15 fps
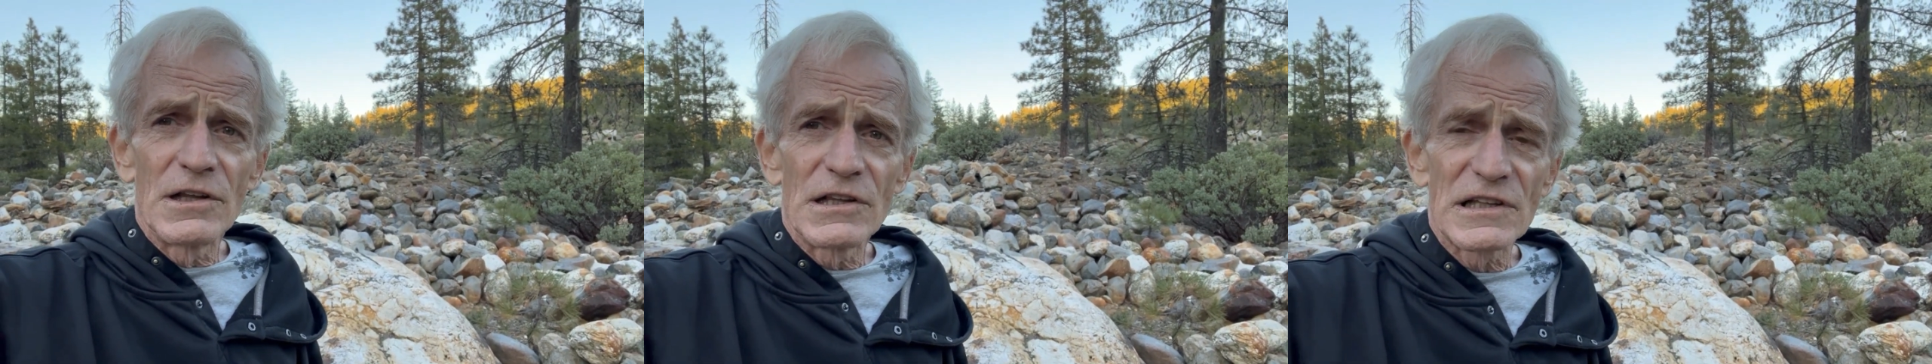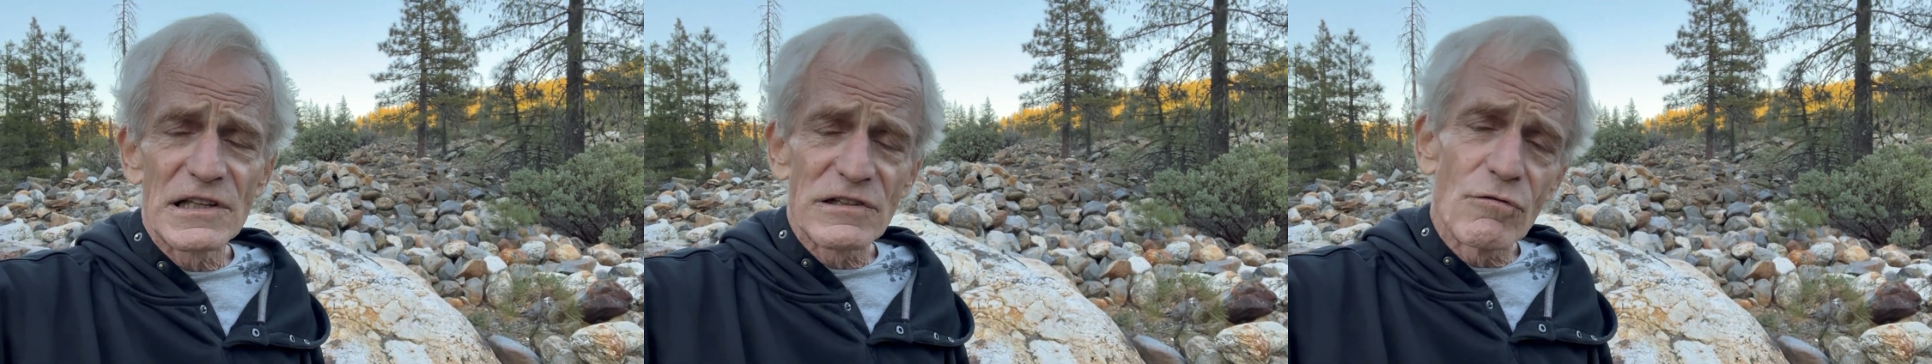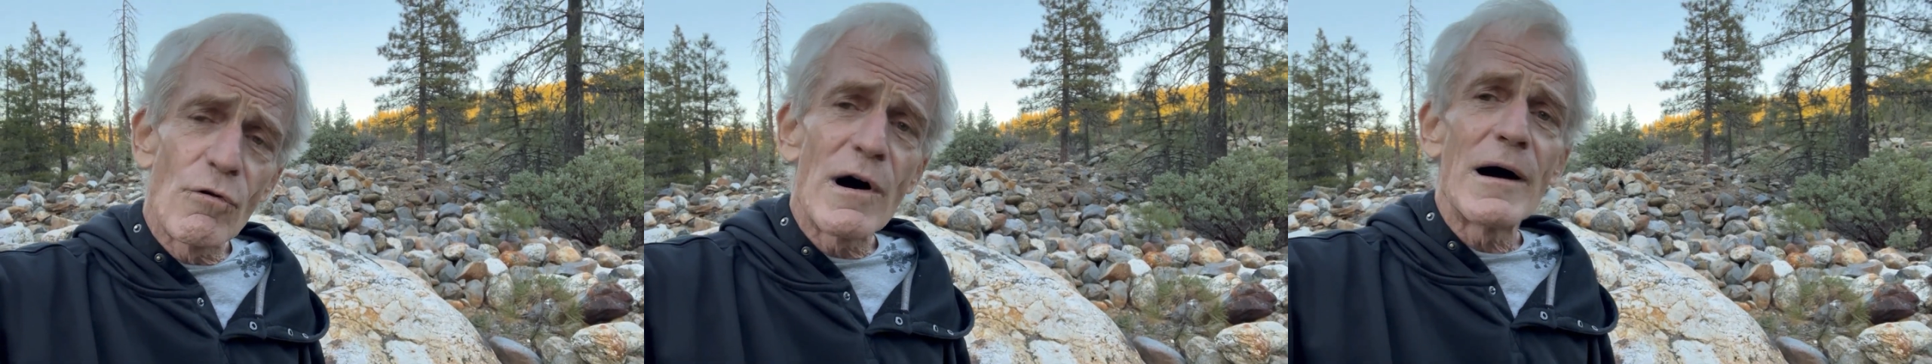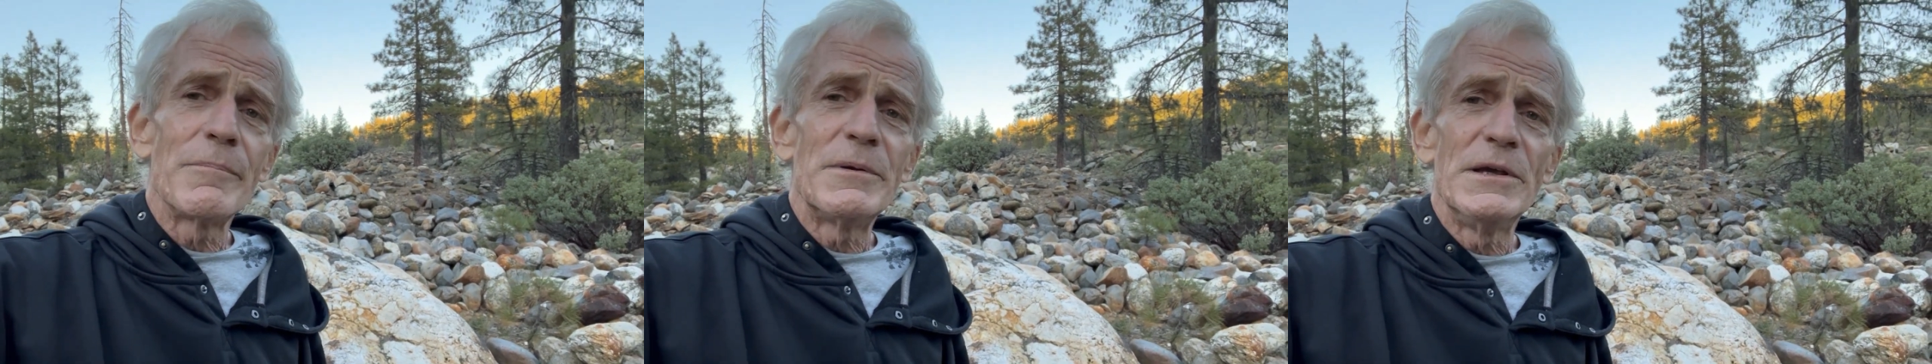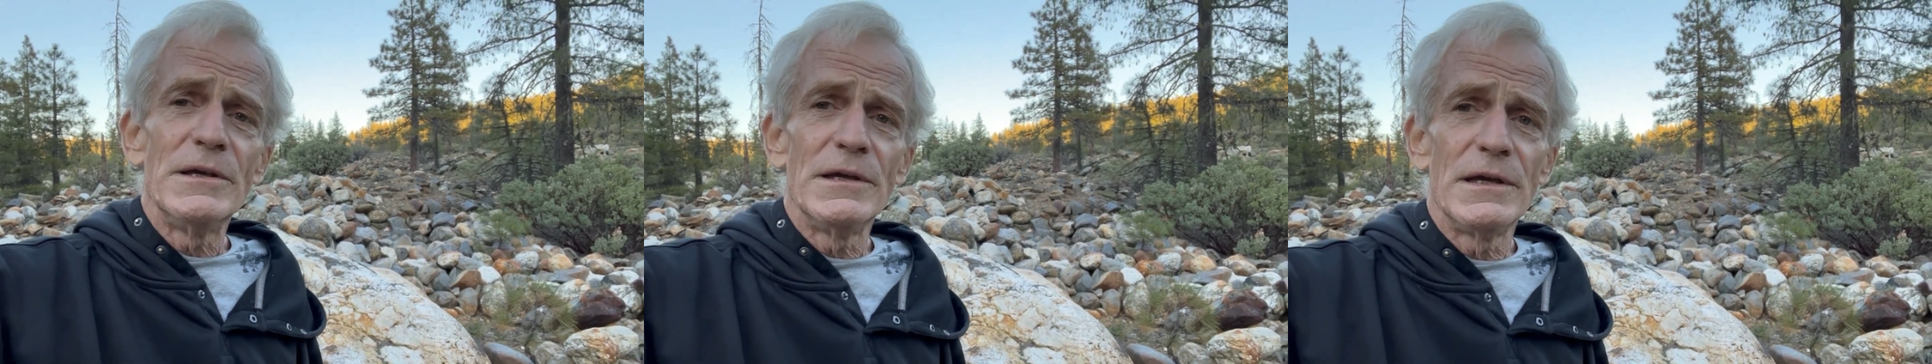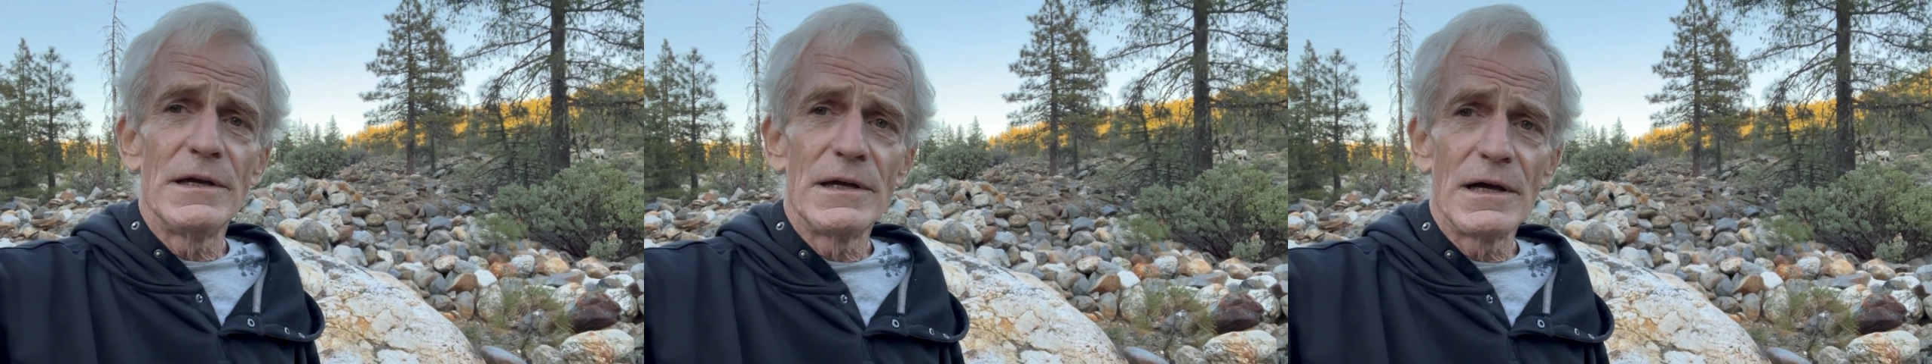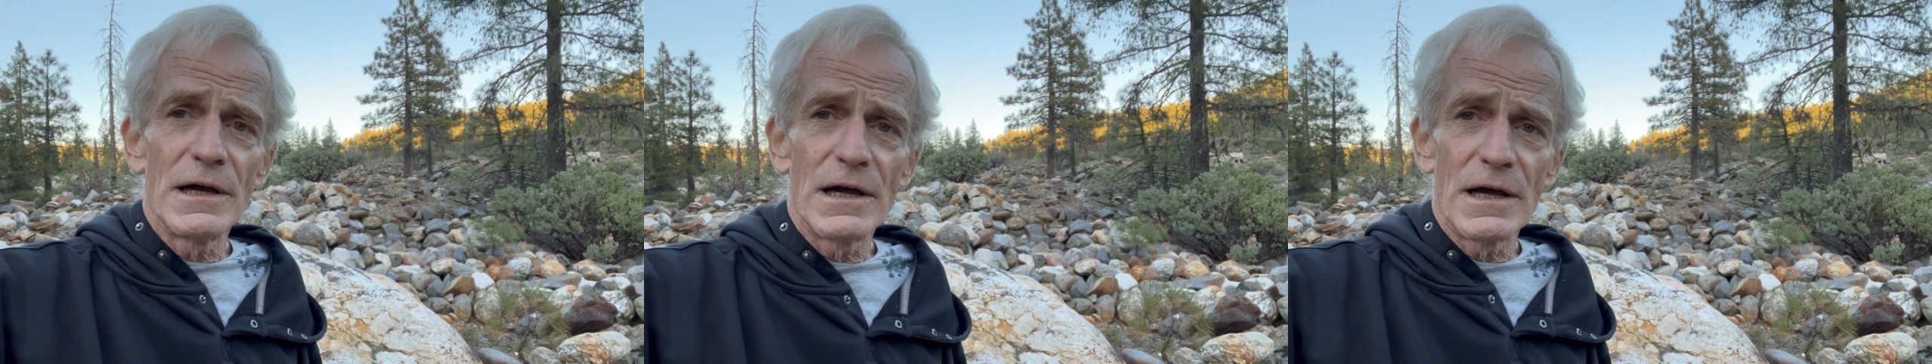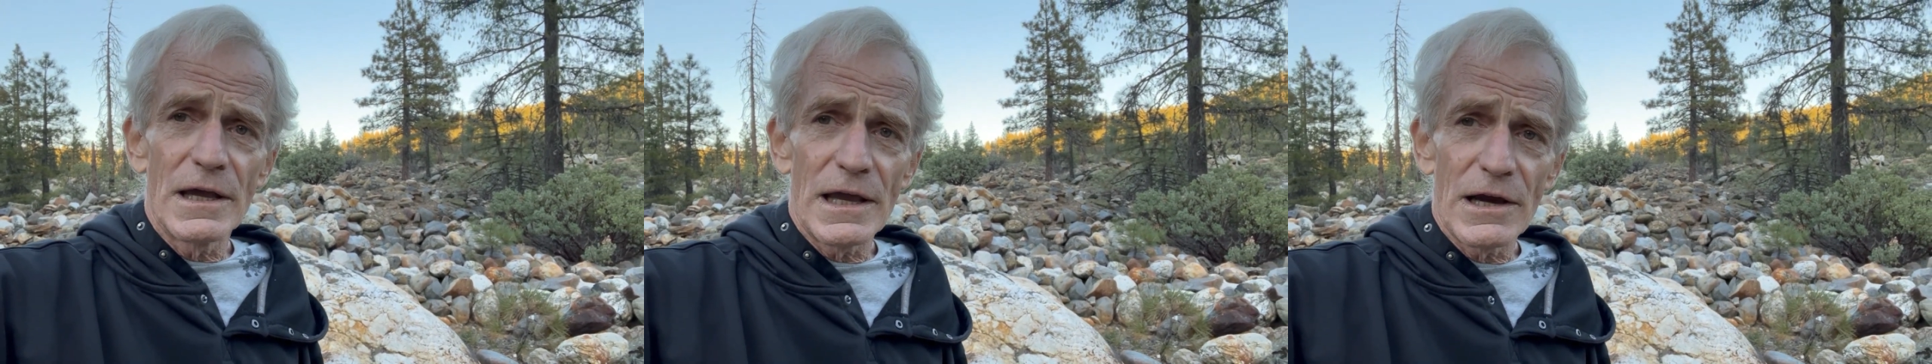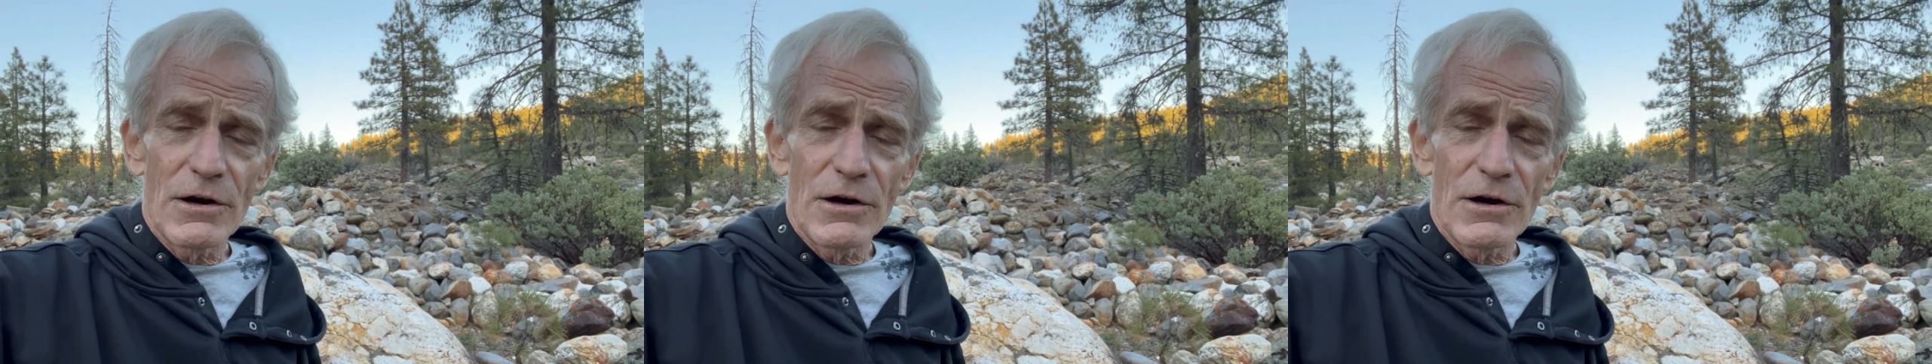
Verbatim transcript: swampy uh,